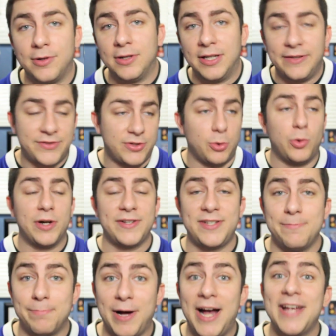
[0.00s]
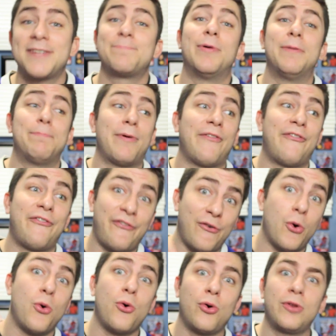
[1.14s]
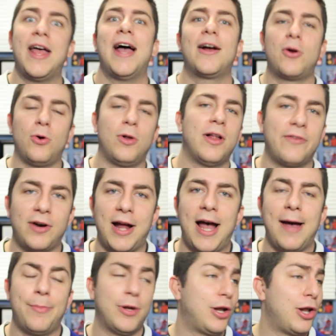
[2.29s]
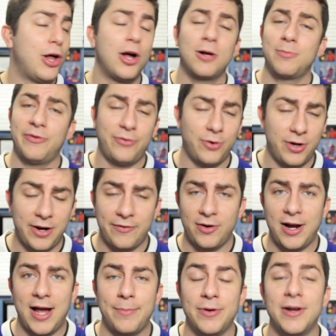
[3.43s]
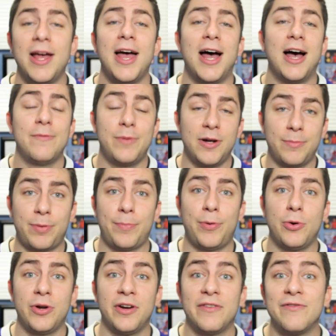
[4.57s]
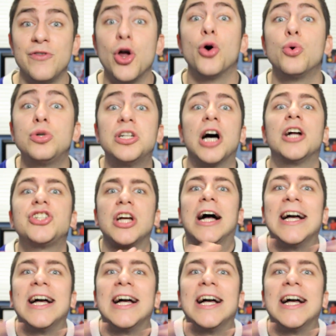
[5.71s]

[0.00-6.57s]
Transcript: The Leafs don't want to seem biased, but before that goal ever happened, long before it ever happened, I've been a proponent of no-touch